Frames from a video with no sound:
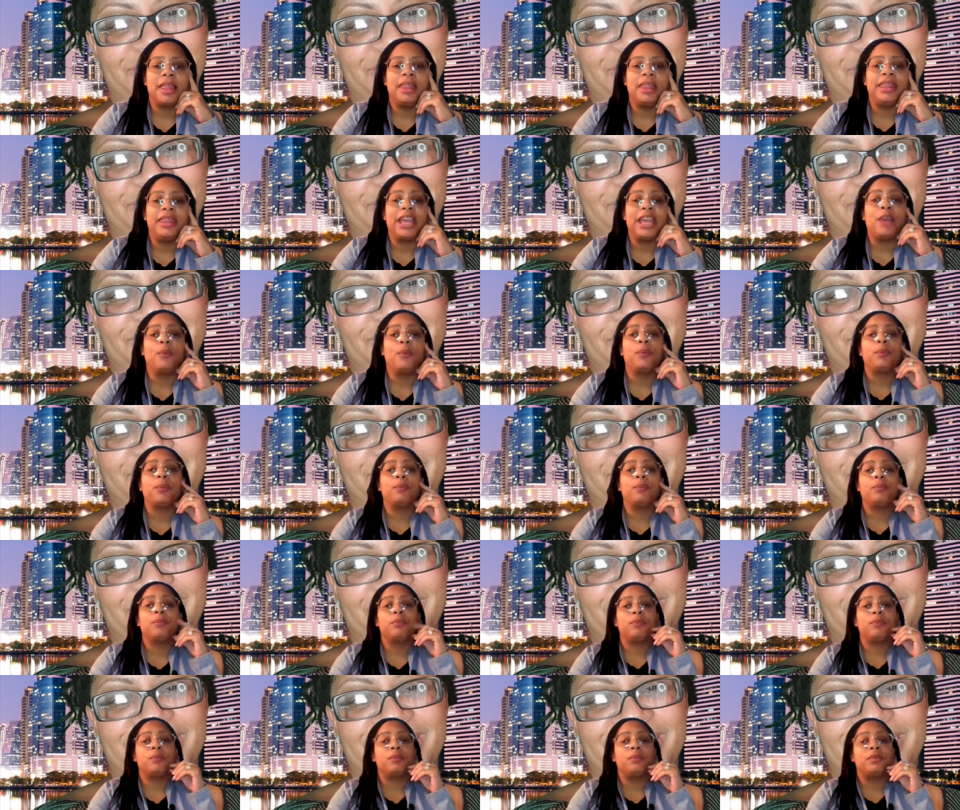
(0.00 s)

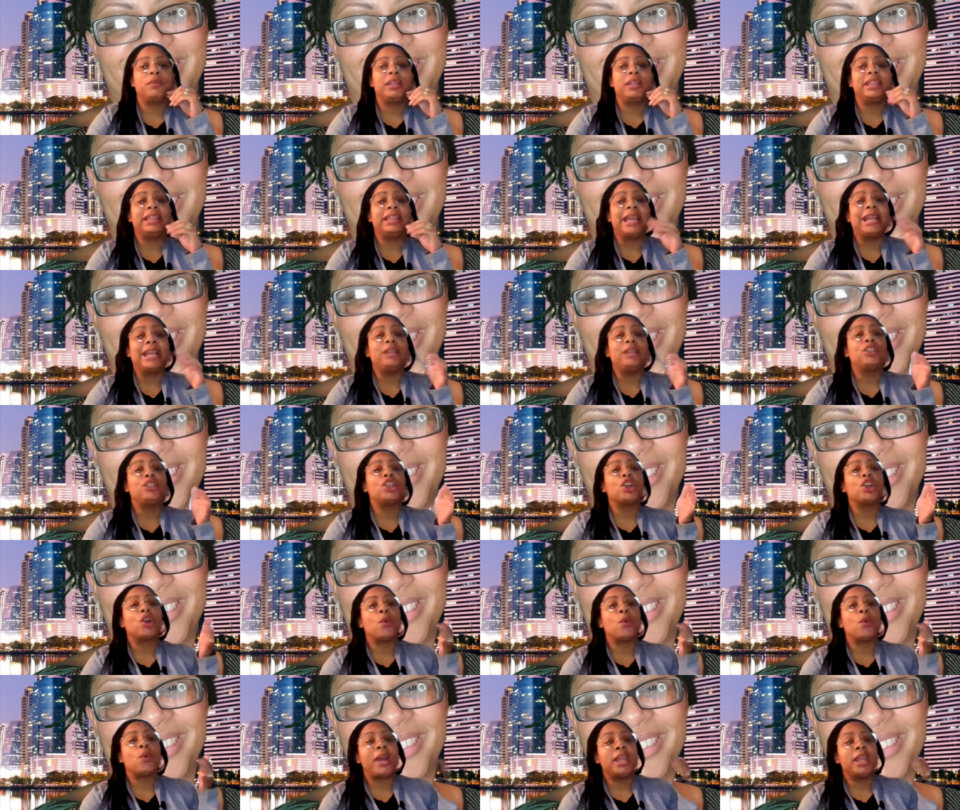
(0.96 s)
they
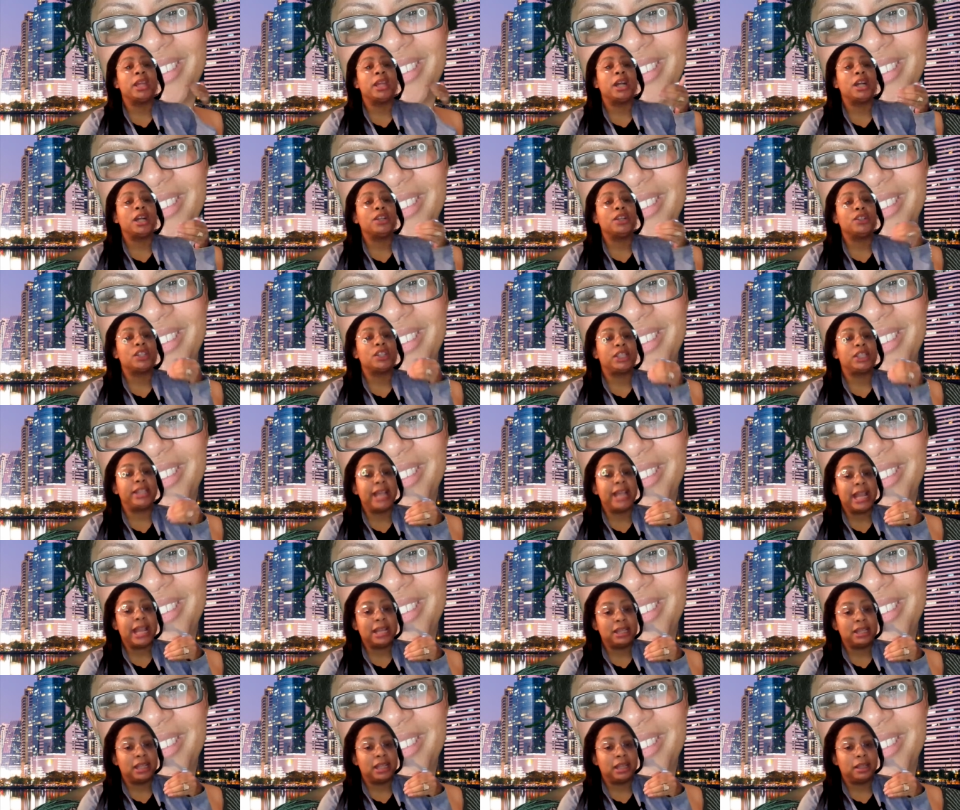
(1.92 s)
took away the
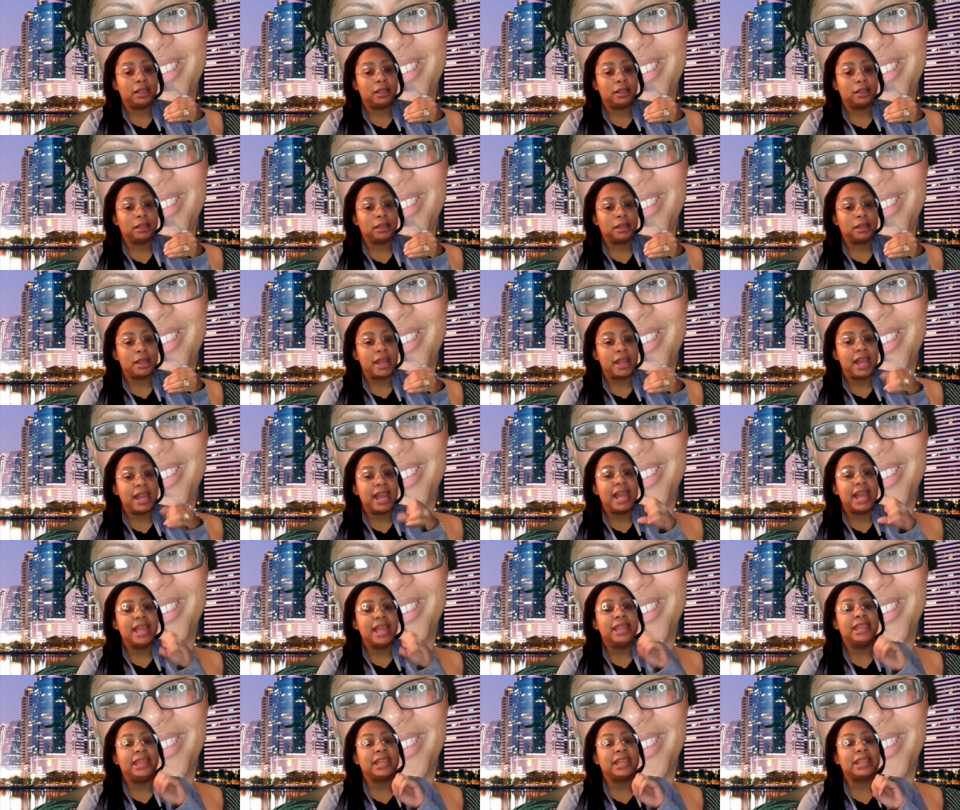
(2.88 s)
understanding
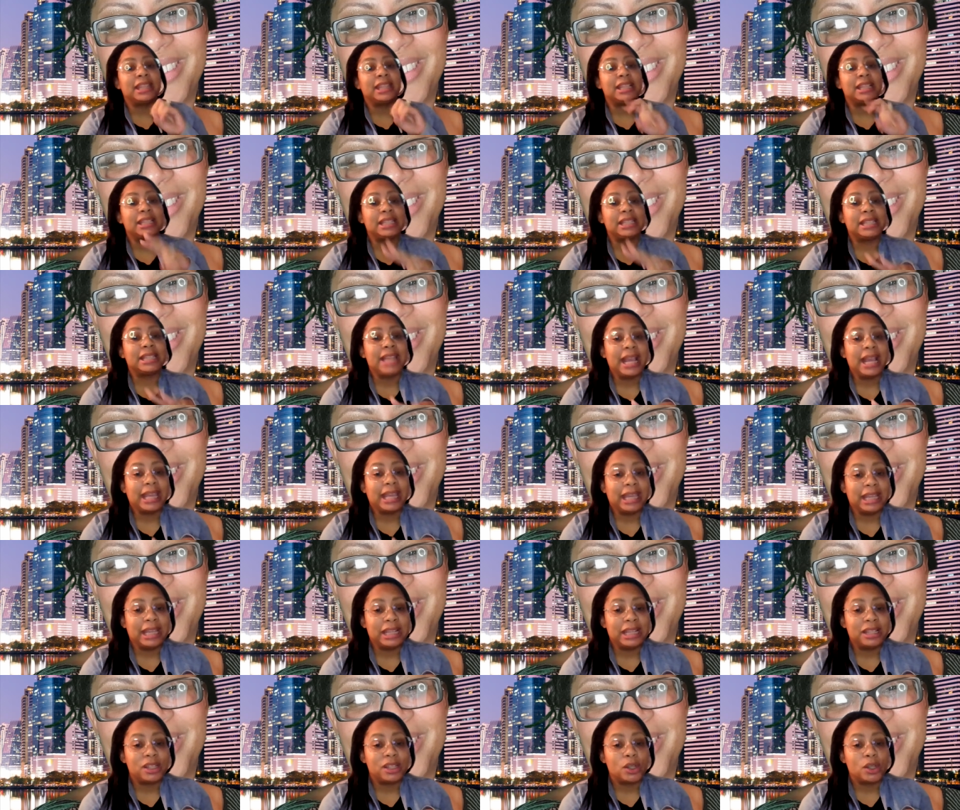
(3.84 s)
that the
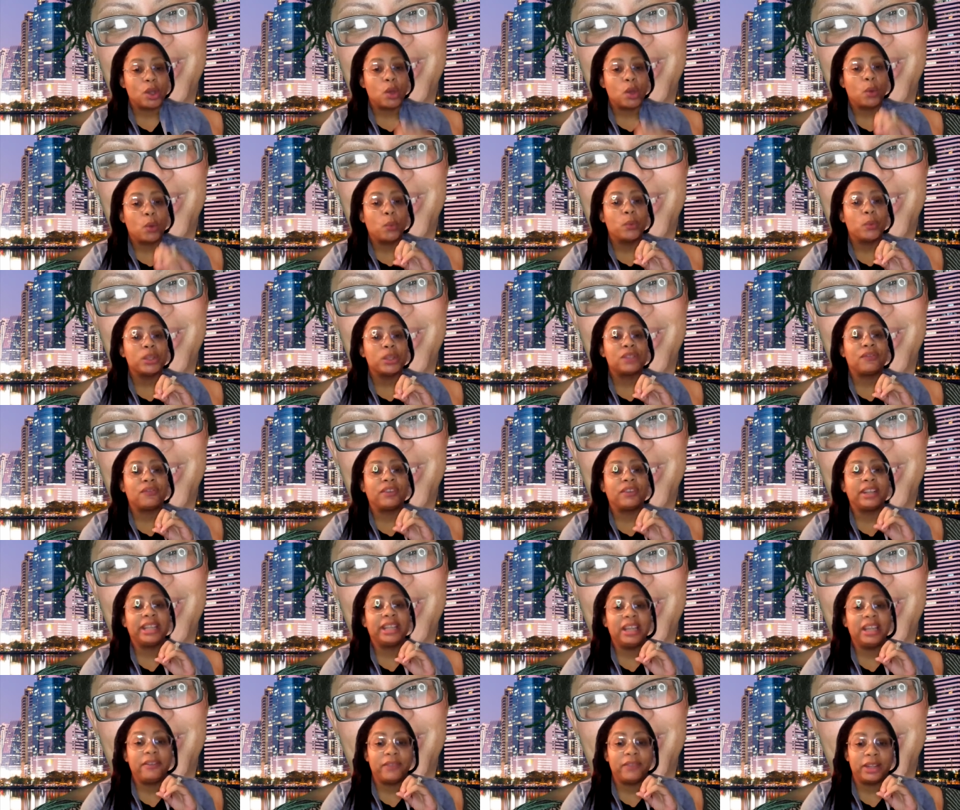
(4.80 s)
second was
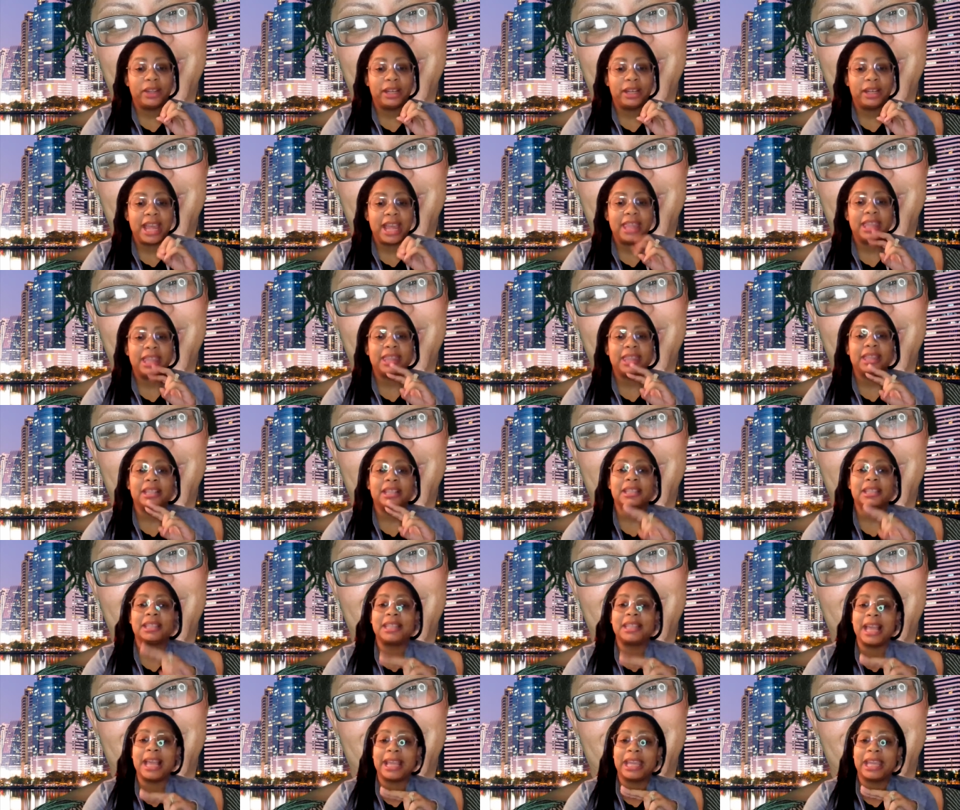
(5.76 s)
forgiven and that the
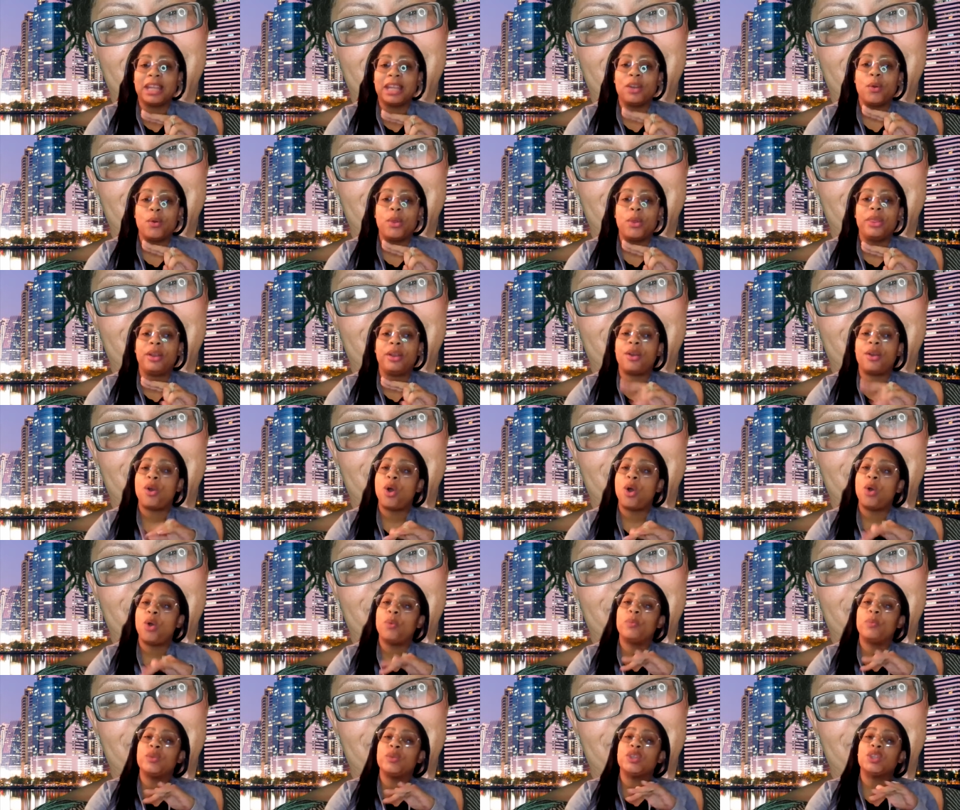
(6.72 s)
second on their
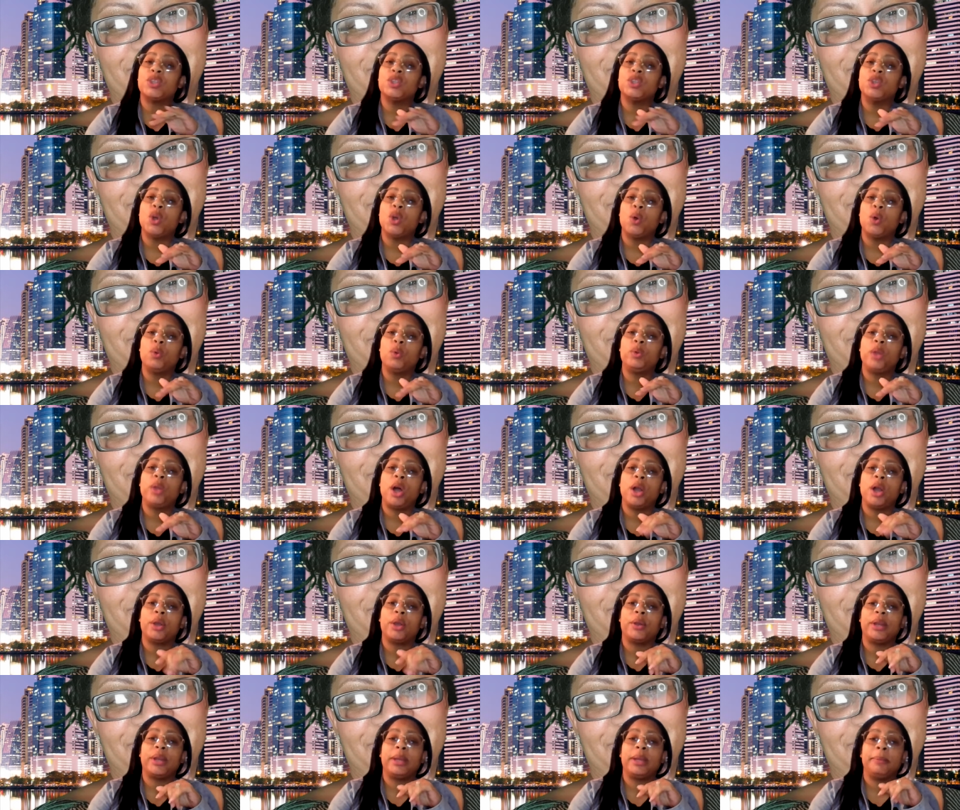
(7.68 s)
home was no
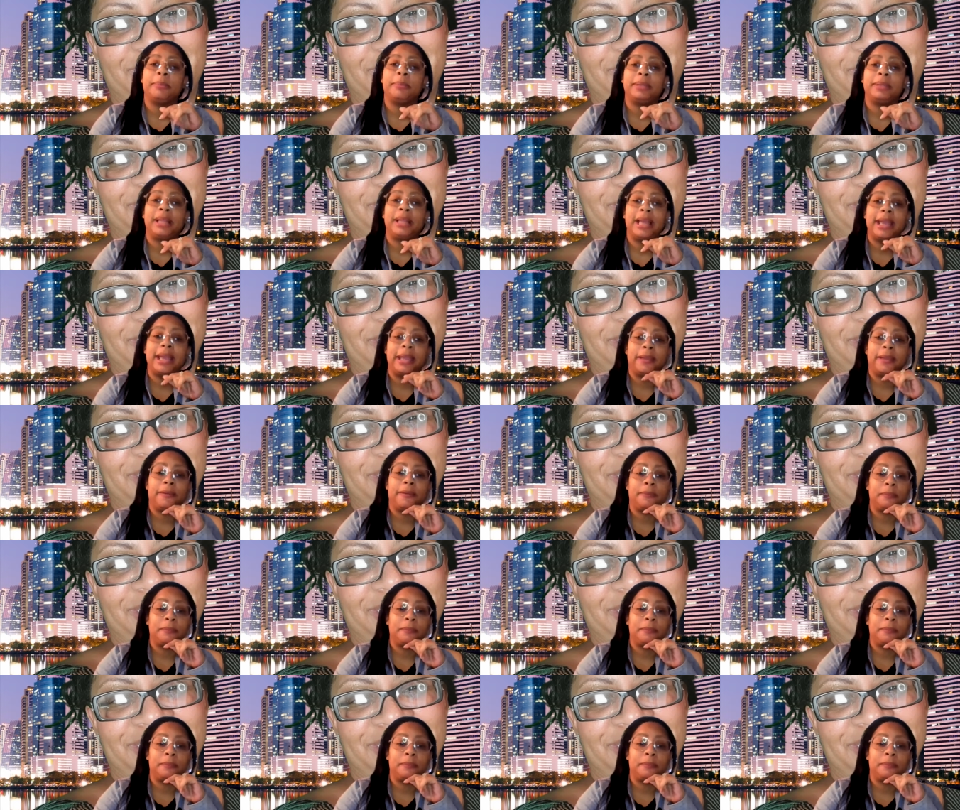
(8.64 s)
longer in play.